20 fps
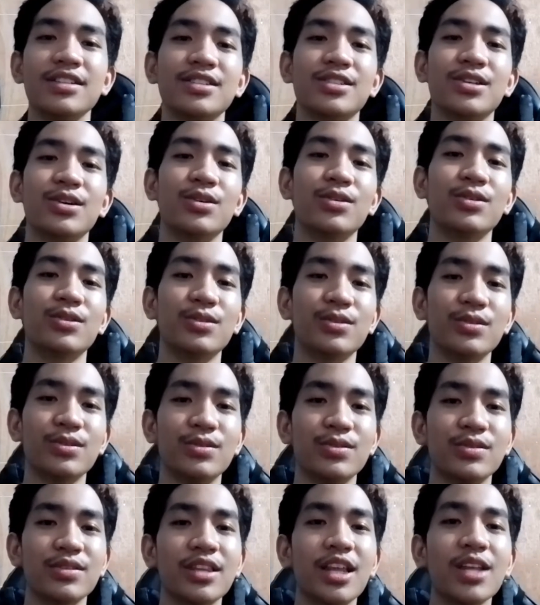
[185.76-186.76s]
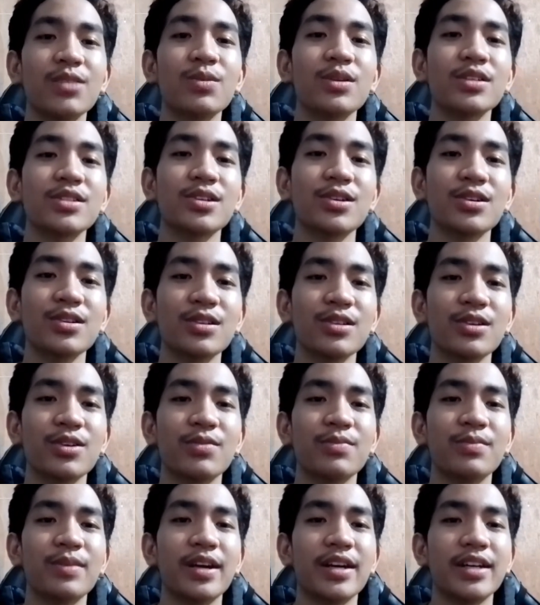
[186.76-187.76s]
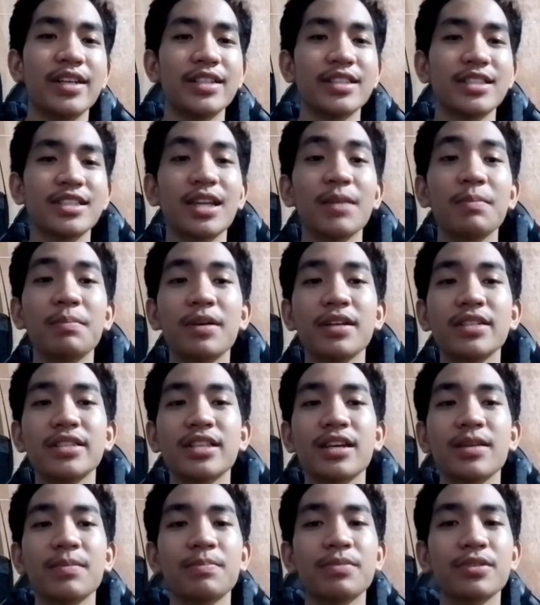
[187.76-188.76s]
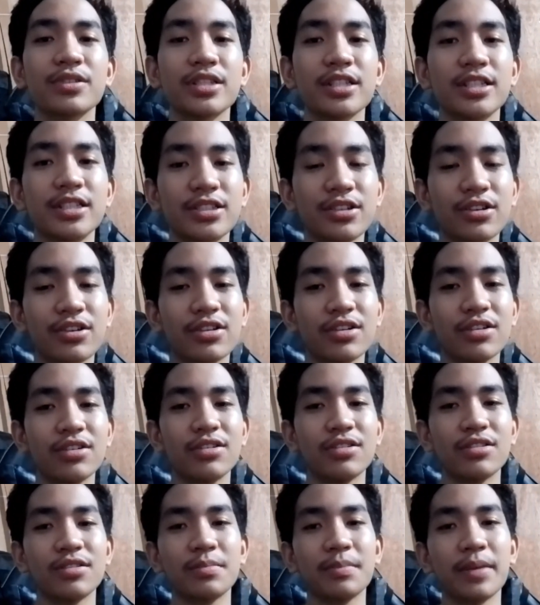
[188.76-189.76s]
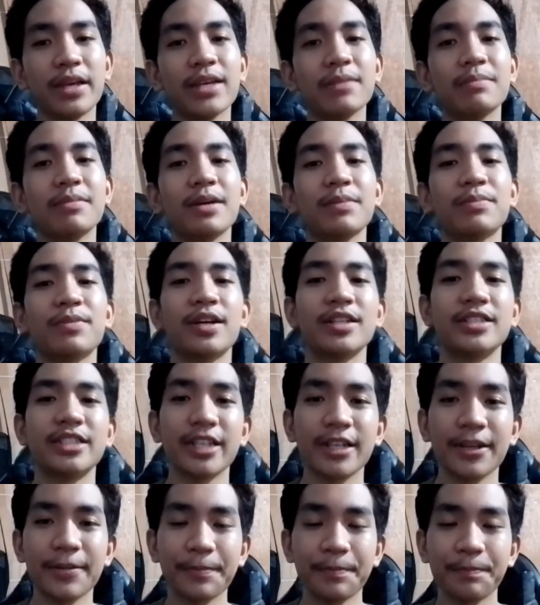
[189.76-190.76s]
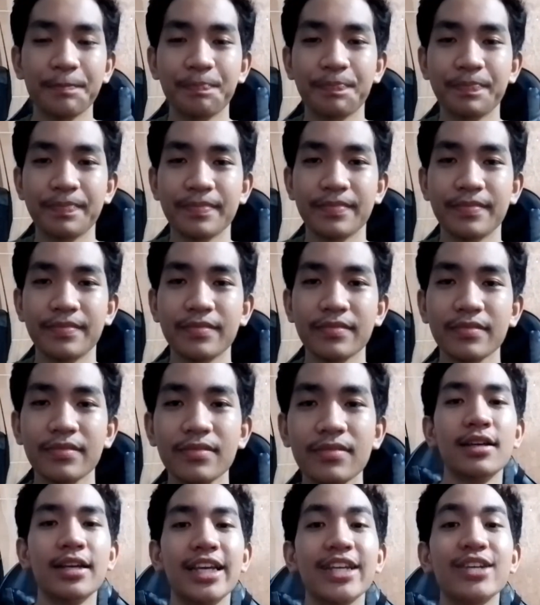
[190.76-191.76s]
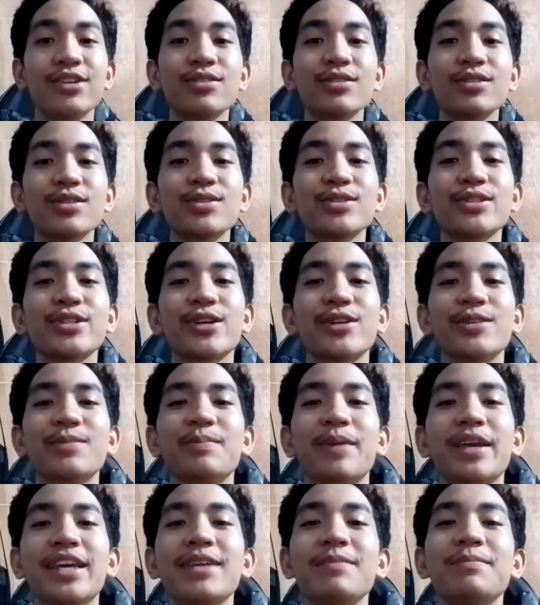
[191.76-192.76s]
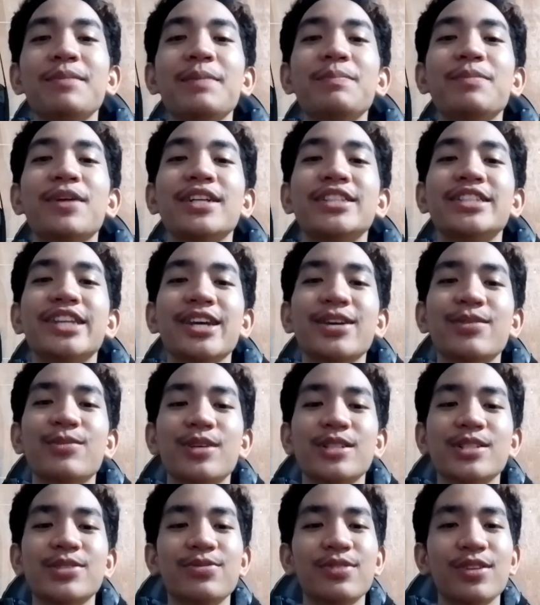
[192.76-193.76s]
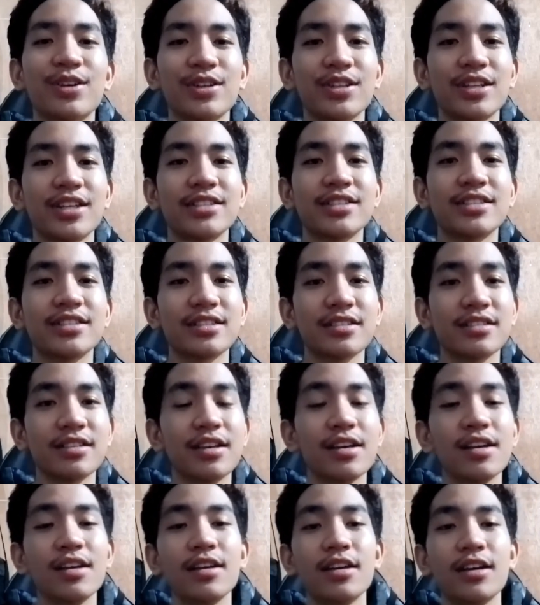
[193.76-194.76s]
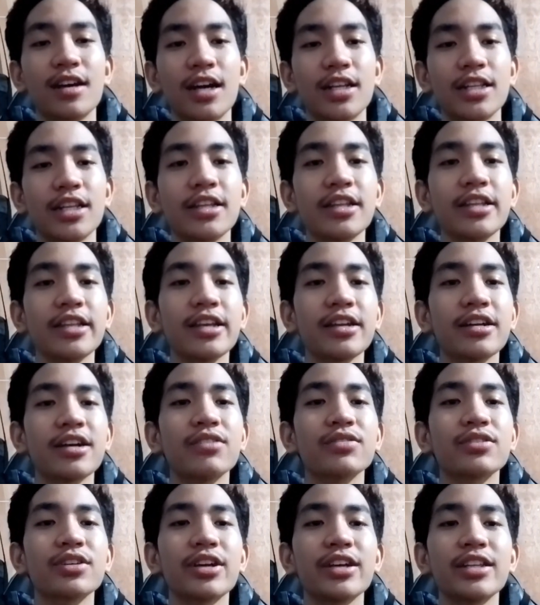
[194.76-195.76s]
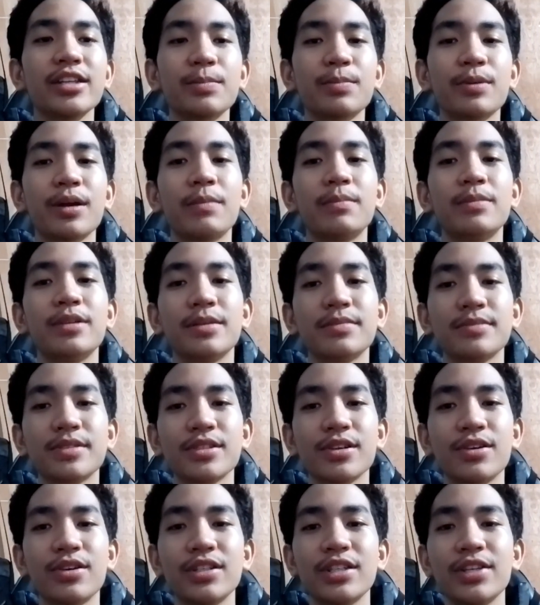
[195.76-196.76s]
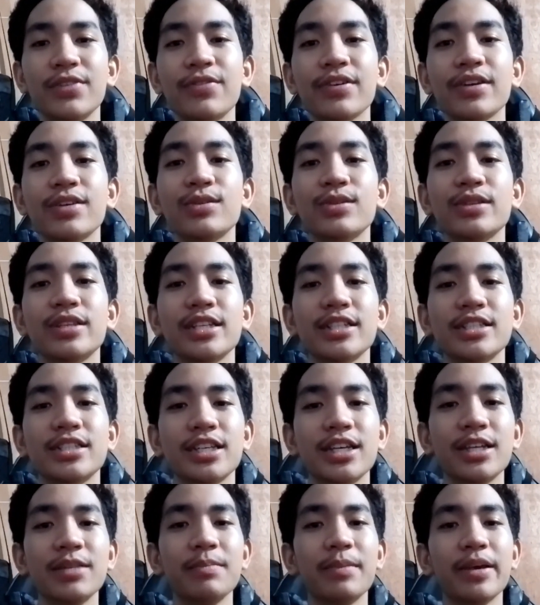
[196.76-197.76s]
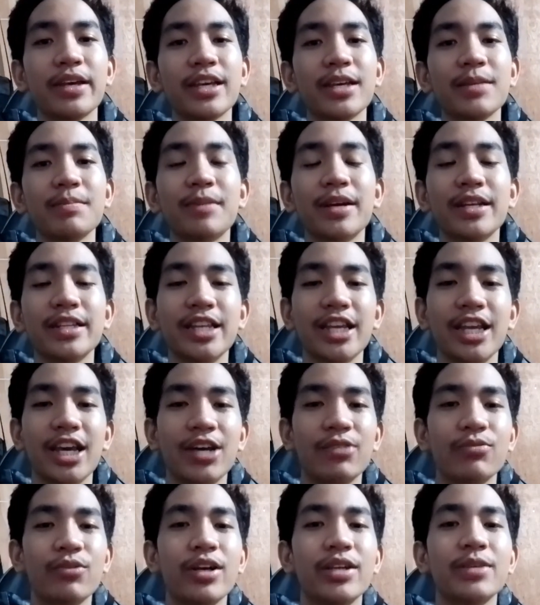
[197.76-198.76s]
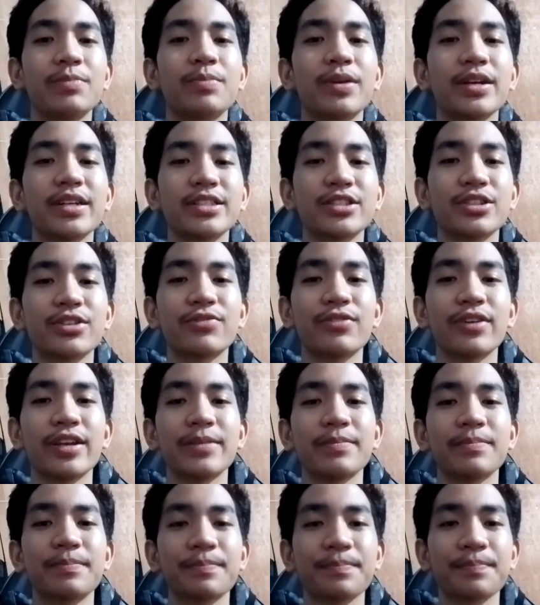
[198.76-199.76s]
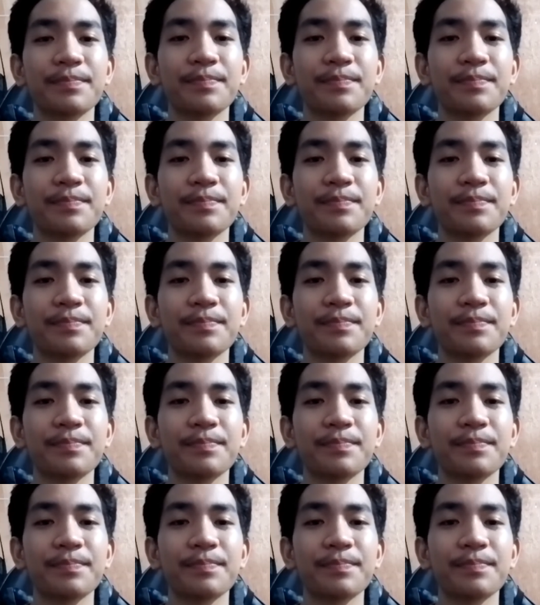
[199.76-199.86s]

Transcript: So, that was all of my step-by-step procedure on making my project. In conclusion, making my project was flawless. I didn't encounter any problems or difficulties in making my DIY picture frame.